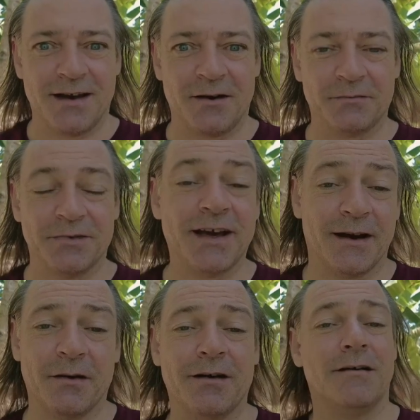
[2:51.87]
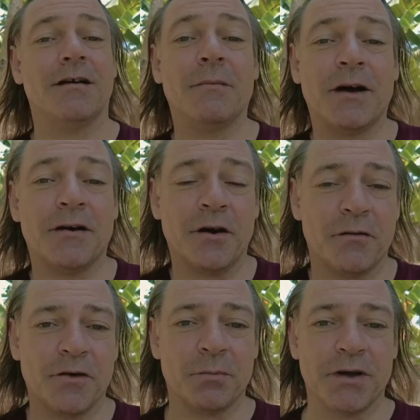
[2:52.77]
Now, yeah, I mean, I know
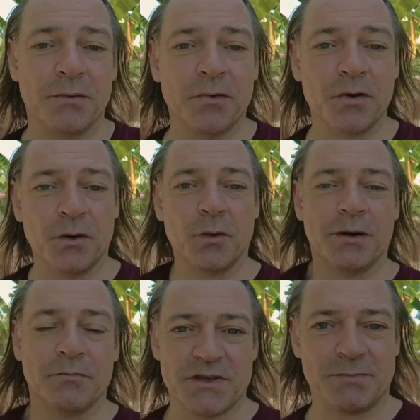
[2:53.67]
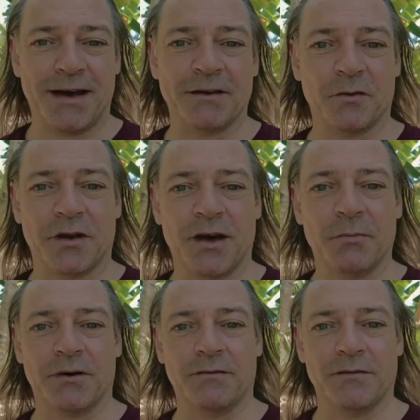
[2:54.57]
a few people who depend on
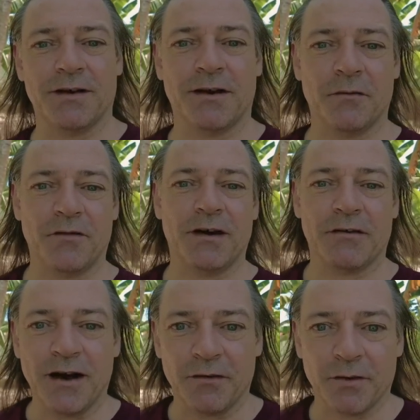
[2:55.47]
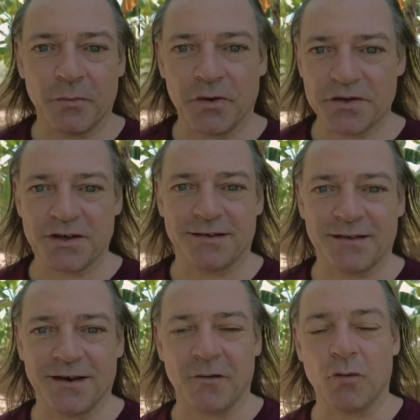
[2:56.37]
them, and, you know, fair enough, I'm not
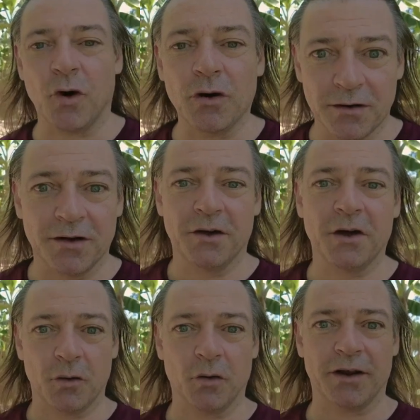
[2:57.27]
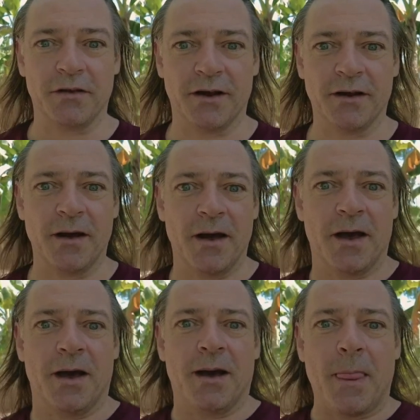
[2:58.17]
saying that they're wrong or anything,
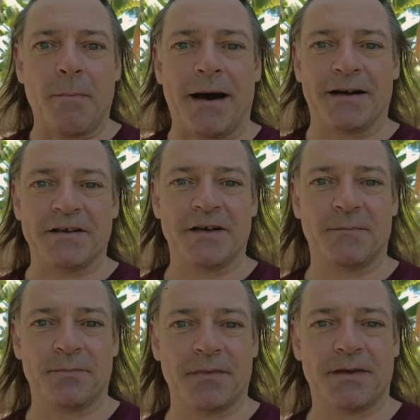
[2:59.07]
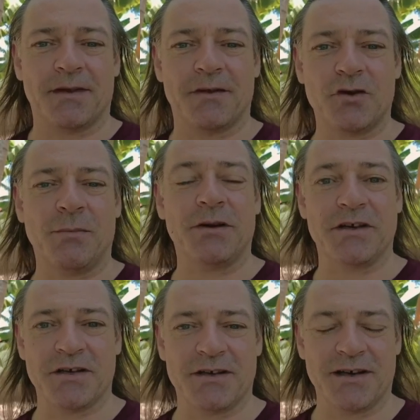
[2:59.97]
but the trouble
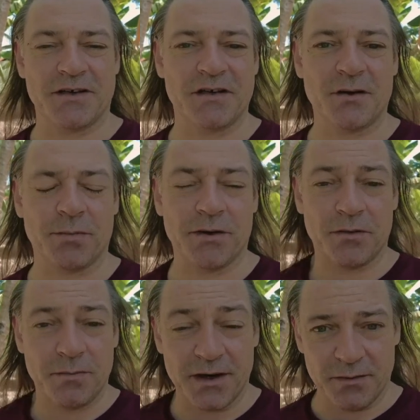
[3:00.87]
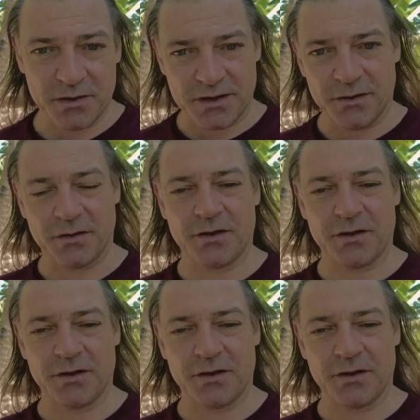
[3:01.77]
is it does stop you being able to